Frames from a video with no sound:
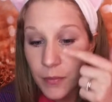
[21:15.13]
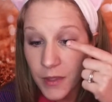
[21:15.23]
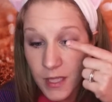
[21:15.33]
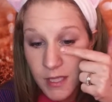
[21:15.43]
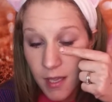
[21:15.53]

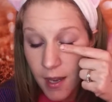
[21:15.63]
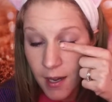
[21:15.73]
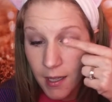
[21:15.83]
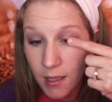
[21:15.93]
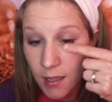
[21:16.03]
This
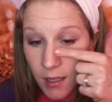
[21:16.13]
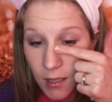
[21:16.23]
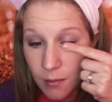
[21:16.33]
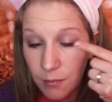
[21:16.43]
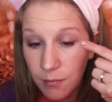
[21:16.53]
side,
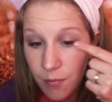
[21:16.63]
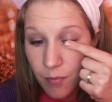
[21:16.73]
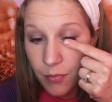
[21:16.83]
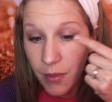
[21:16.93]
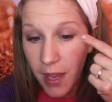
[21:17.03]

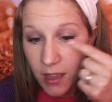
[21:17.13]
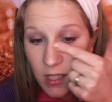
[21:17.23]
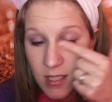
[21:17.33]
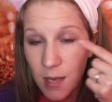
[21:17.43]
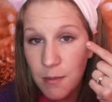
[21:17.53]
like,
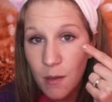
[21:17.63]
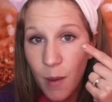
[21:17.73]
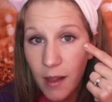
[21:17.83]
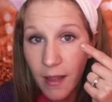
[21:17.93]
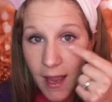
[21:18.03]
the tips of
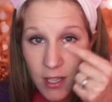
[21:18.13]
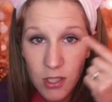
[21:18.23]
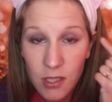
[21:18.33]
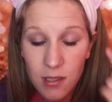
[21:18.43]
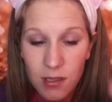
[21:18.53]
my
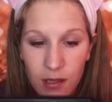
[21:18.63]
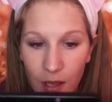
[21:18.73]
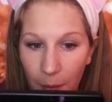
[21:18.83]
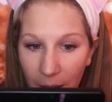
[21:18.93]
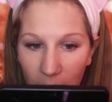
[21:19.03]
lashes
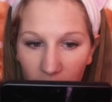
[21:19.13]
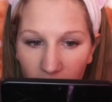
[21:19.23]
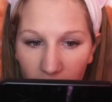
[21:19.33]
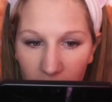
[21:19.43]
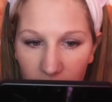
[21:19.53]
somehow
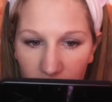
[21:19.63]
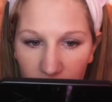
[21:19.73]
got